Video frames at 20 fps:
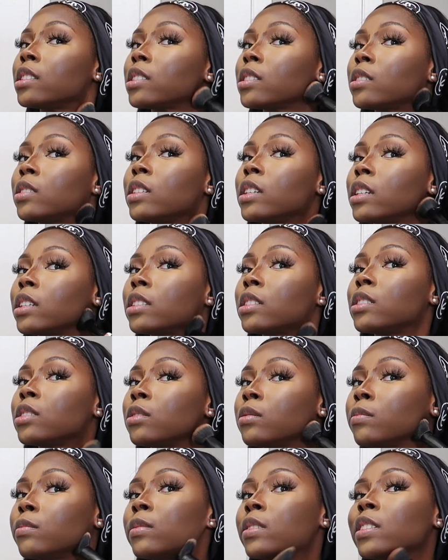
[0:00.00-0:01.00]
So not
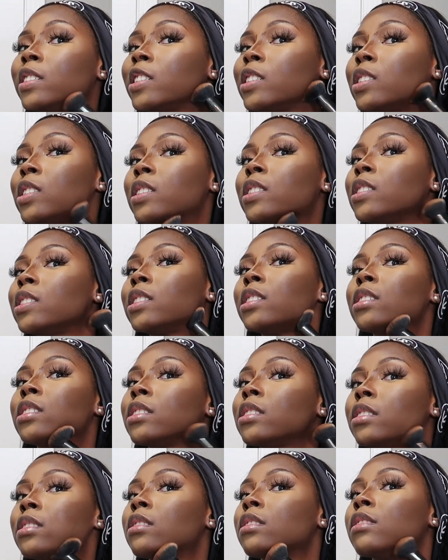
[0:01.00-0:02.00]
too much,
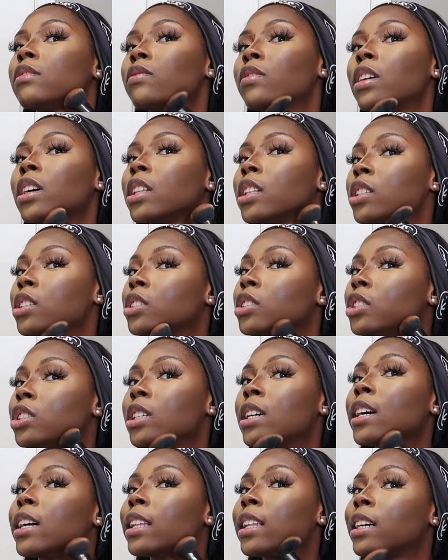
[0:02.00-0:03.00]
just follow your
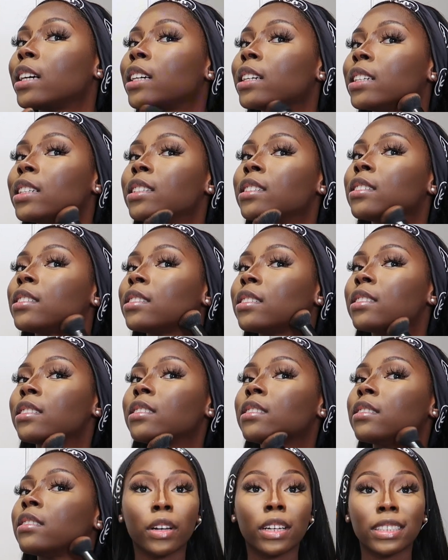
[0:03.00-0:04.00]
jawline.
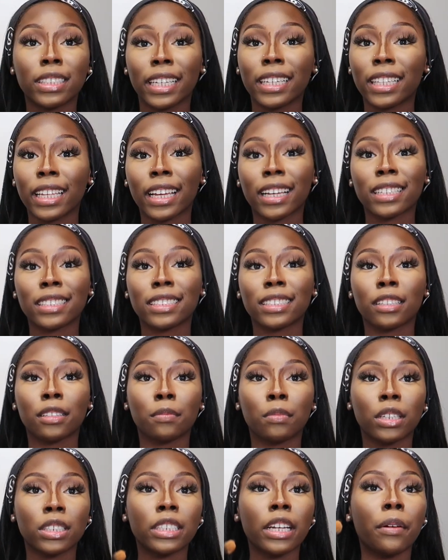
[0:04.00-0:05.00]
We're gonna take that concealer
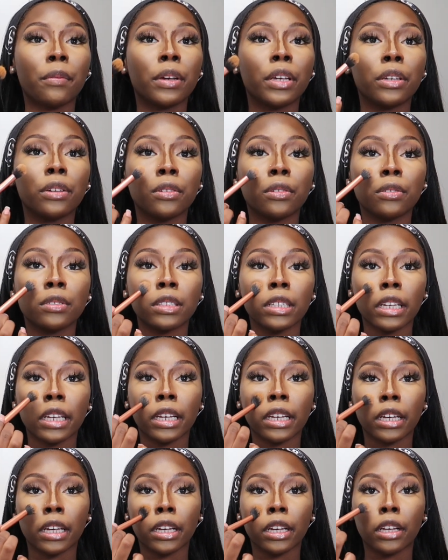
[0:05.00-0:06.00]
brush that we use
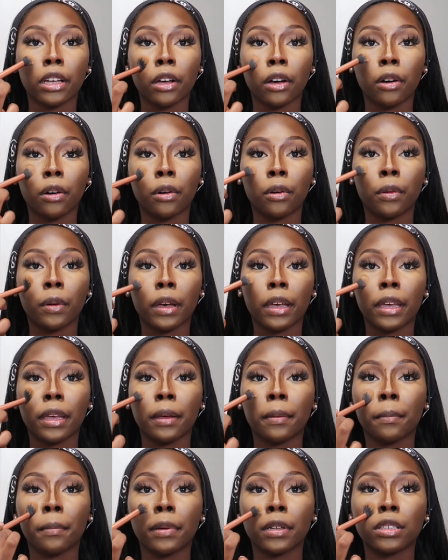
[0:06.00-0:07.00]
and go
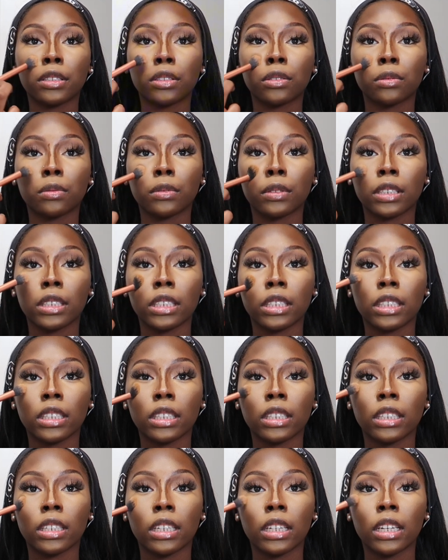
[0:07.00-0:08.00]
in
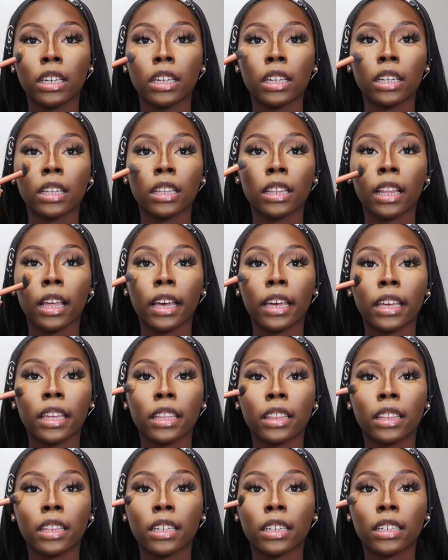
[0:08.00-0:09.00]
between. Like
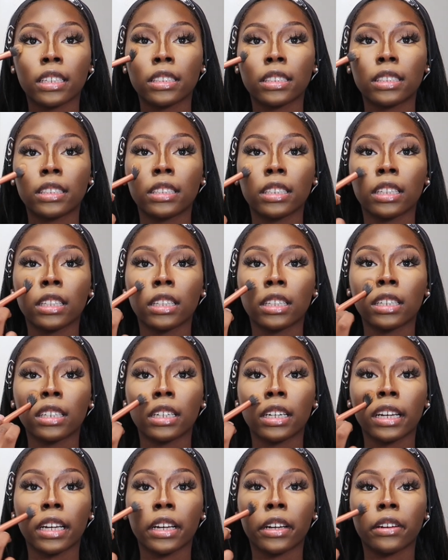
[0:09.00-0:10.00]
hit the concealer
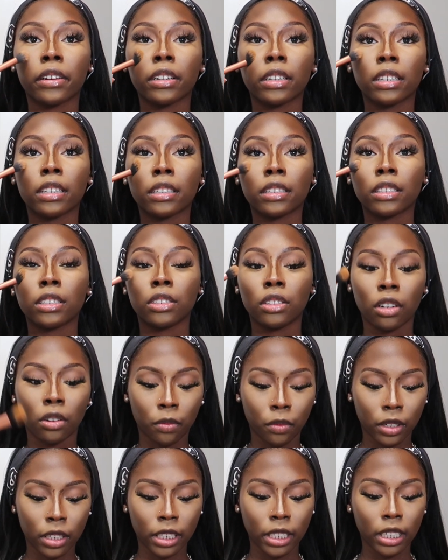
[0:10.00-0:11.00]
area. You don't
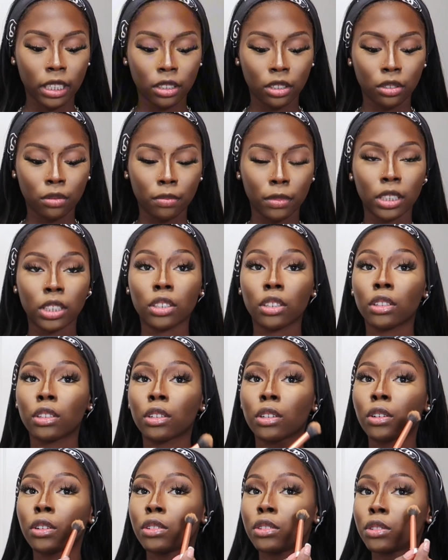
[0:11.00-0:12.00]
want to get too much on the
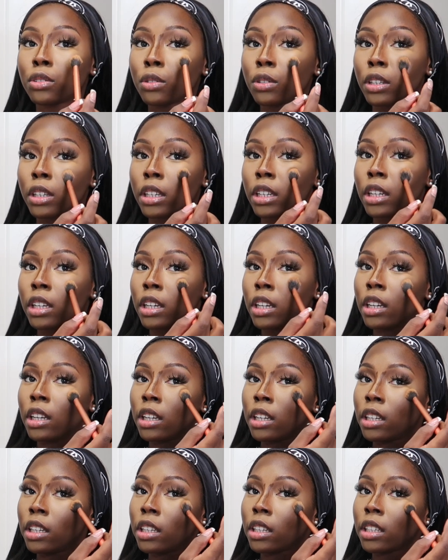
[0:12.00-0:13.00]
contour
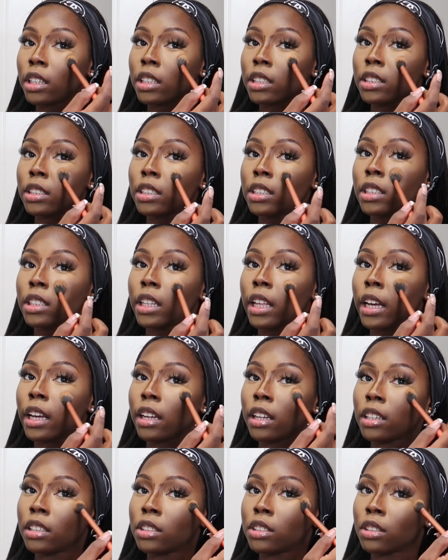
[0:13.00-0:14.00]
because then that
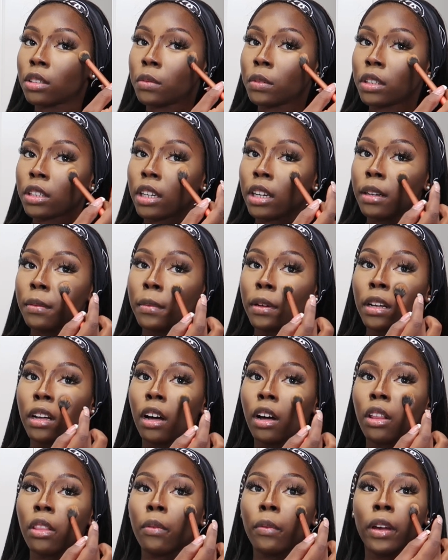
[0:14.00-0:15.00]
contour will come
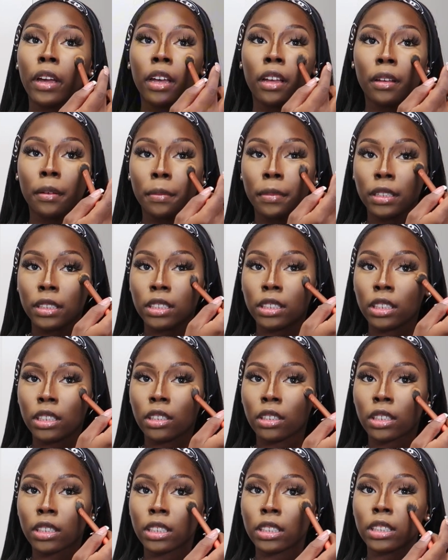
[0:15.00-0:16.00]
all the way up into
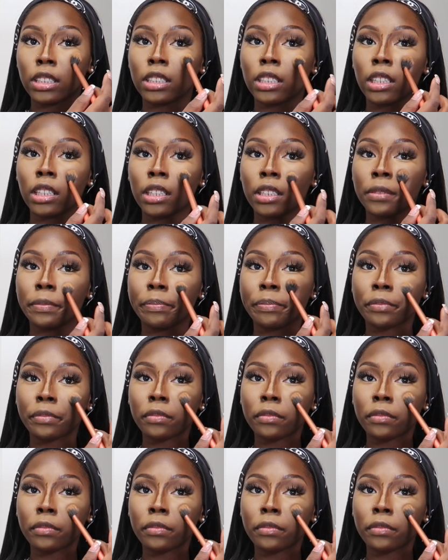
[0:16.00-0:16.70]
your concealer.